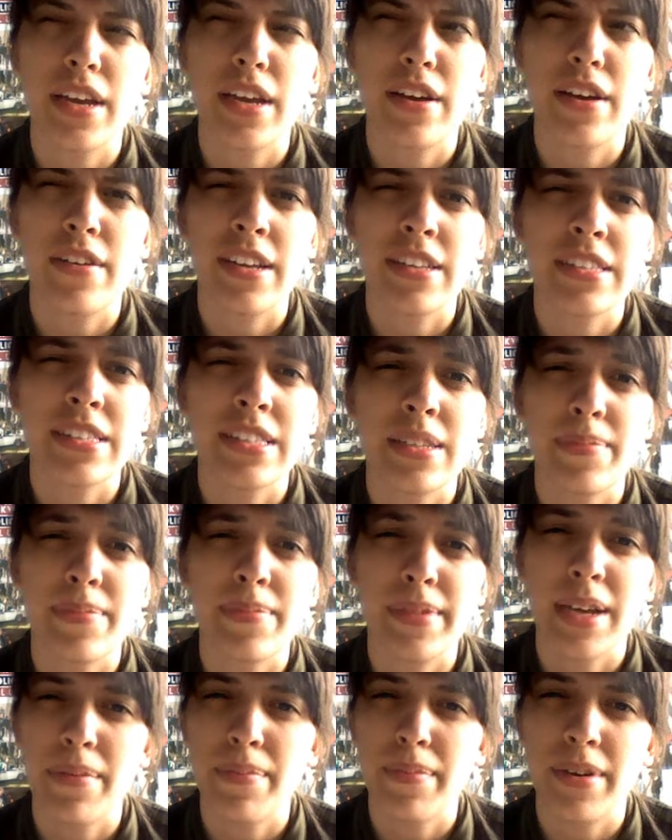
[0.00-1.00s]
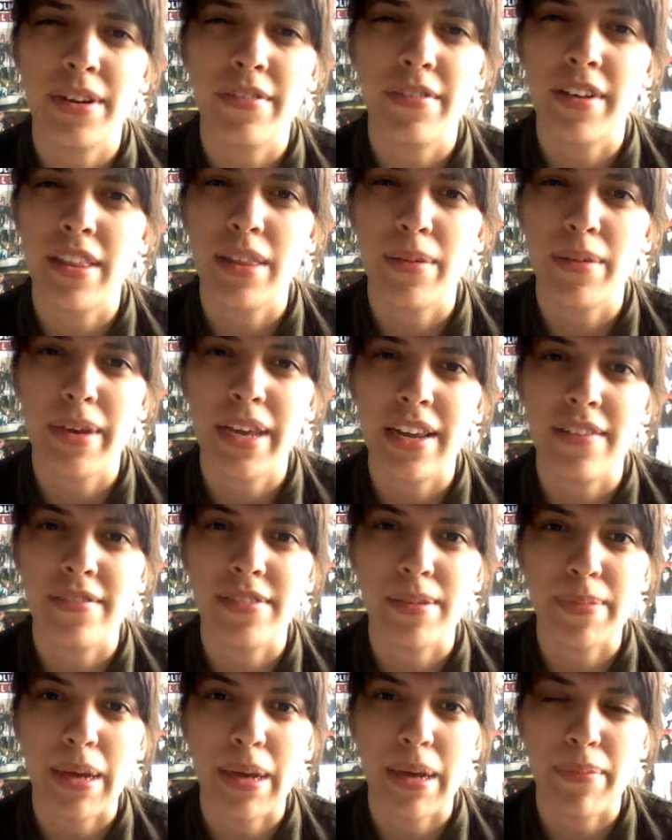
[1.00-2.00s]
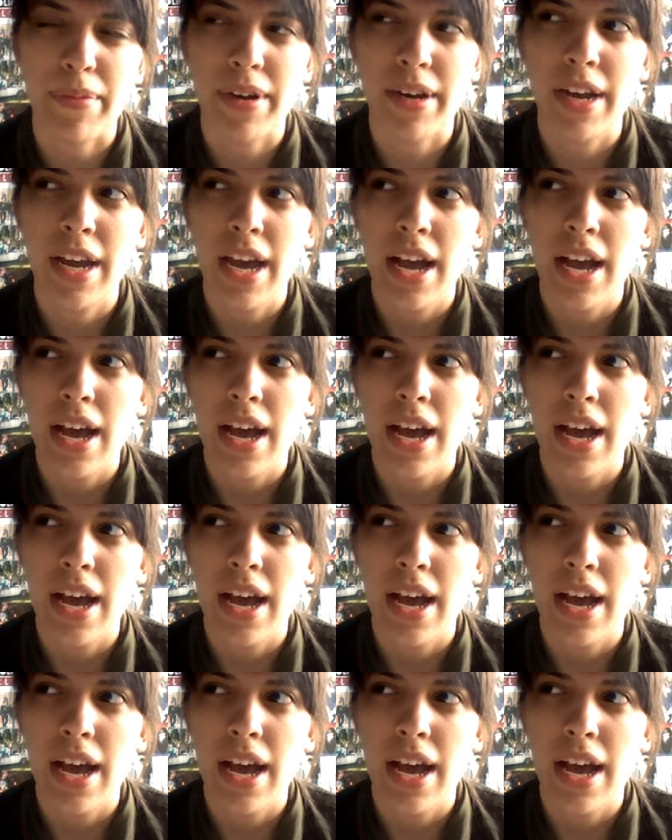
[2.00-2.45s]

around September, around the beginning of September.